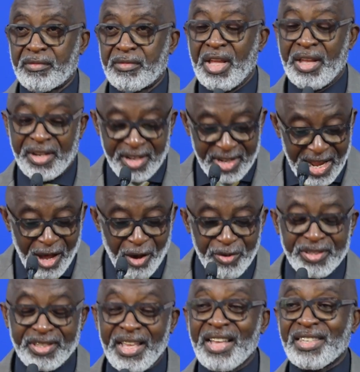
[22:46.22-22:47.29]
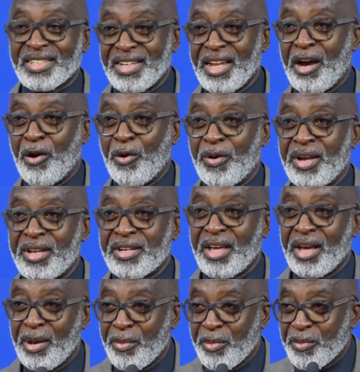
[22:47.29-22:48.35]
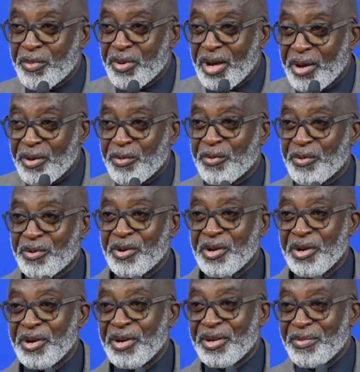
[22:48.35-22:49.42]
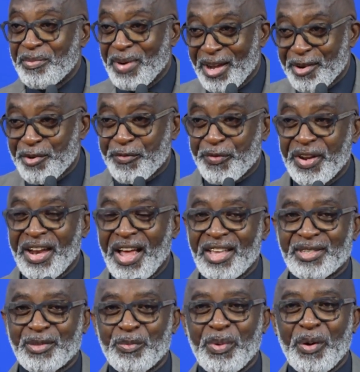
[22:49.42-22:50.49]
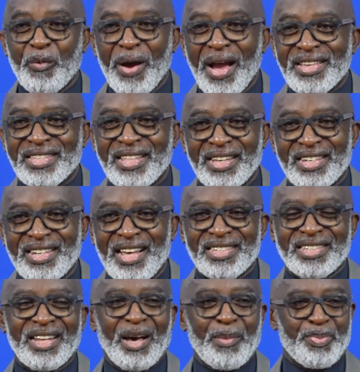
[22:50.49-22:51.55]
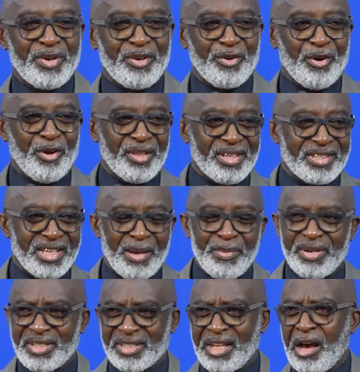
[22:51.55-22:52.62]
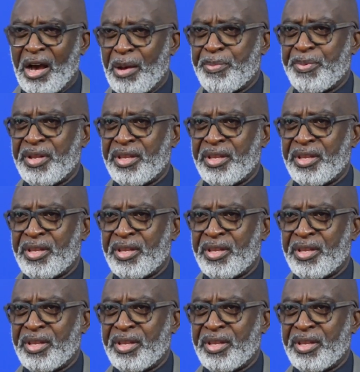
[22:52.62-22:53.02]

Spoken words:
And now, it starts now. And my good friend asked, but why is that it hasn't happened all the time and it's now happening?